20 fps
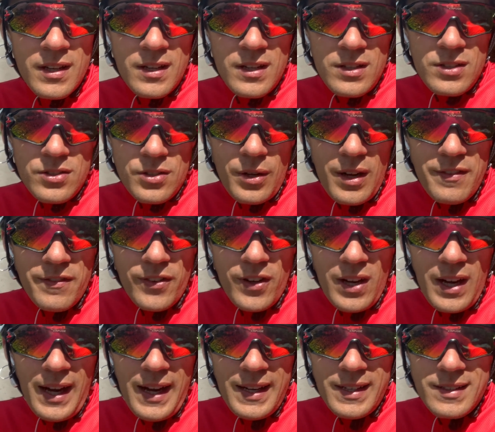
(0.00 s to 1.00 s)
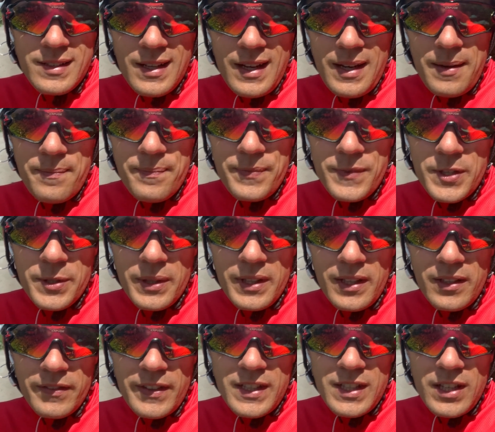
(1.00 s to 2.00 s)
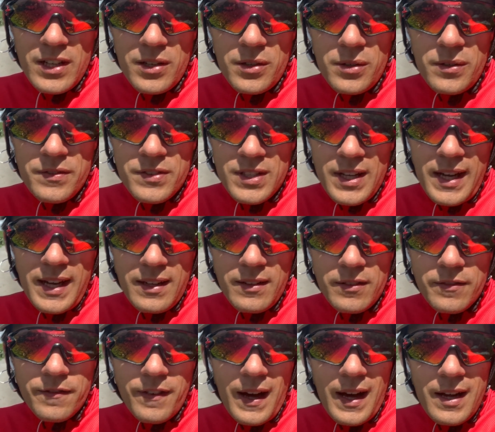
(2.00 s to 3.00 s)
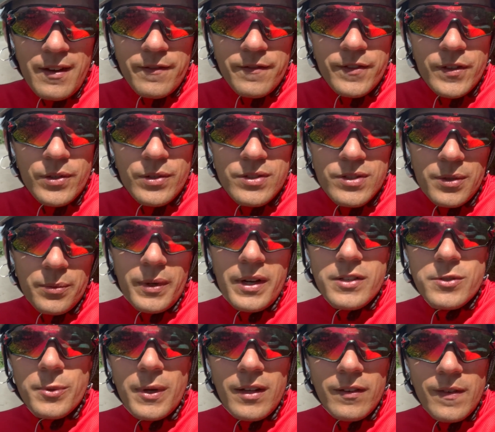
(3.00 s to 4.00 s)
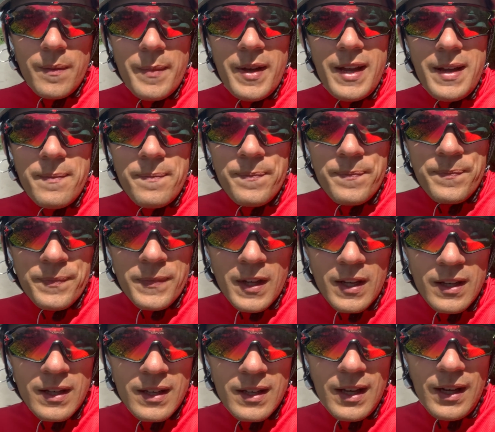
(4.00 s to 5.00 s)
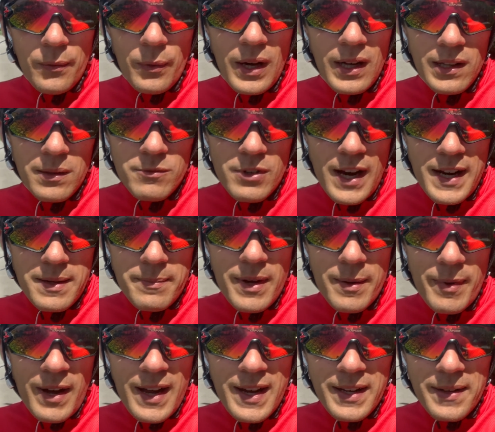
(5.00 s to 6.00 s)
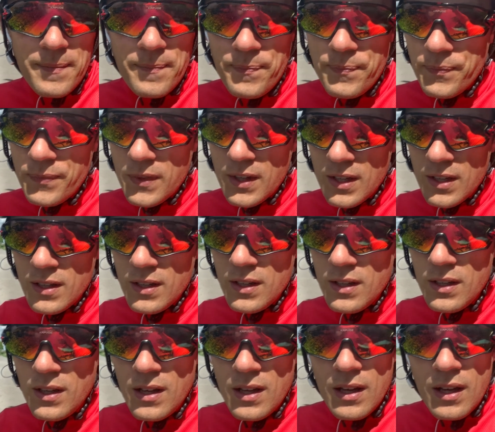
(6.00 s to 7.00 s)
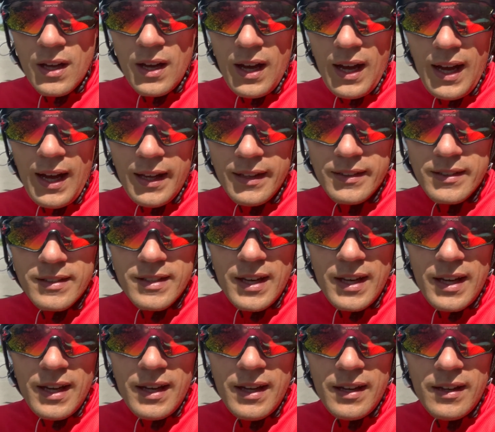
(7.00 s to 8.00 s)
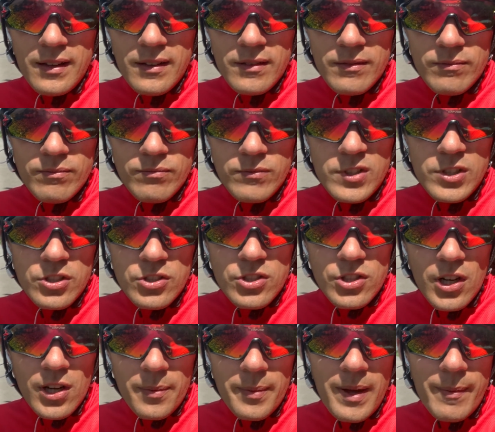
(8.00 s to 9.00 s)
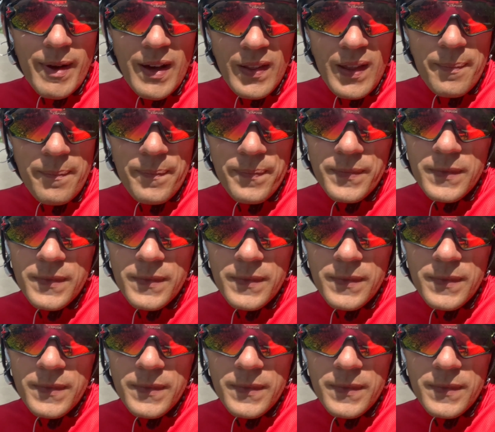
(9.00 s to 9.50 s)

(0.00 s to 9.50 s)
So I thought I'd do a little video of saying 5 foods that works well for me while I'm riding my bike, and just talk a bit about them.